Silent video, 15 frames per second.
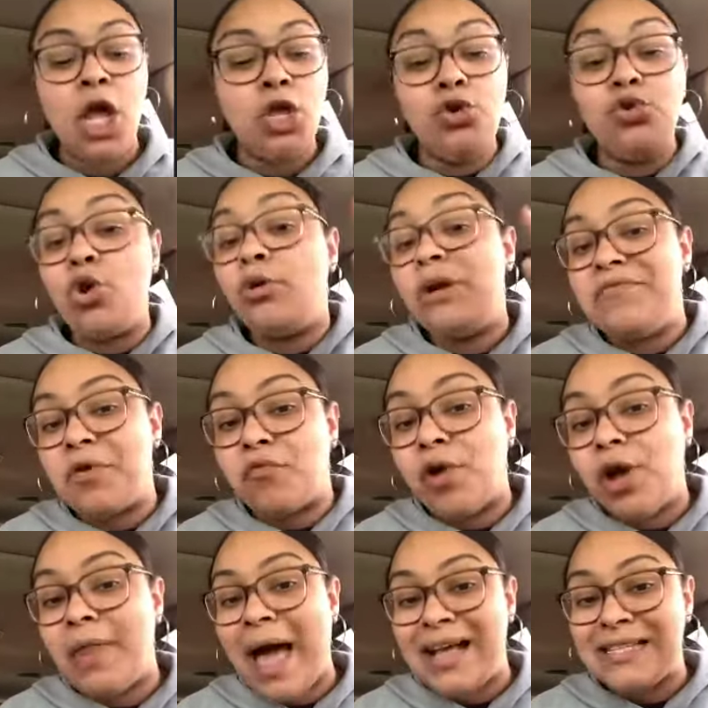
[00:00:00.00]
you don't even
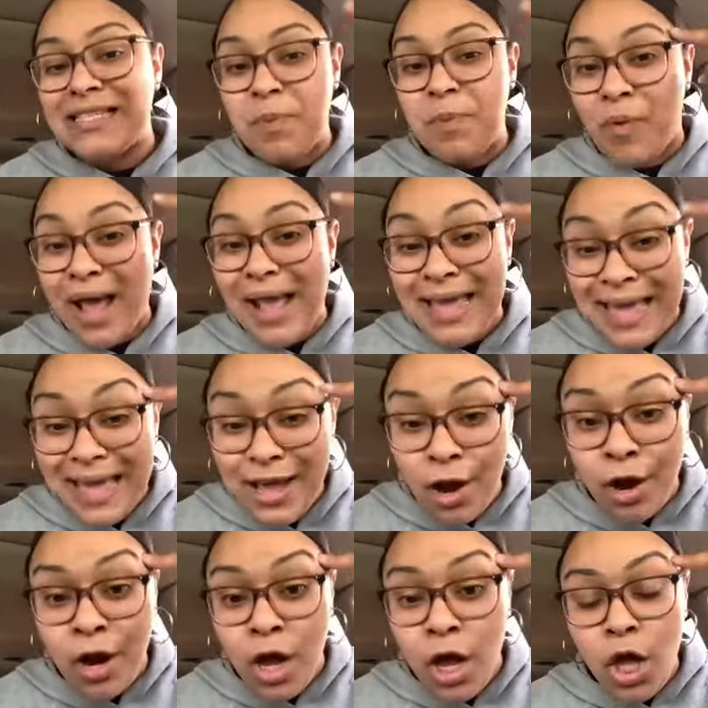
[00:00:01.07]
realize it but right here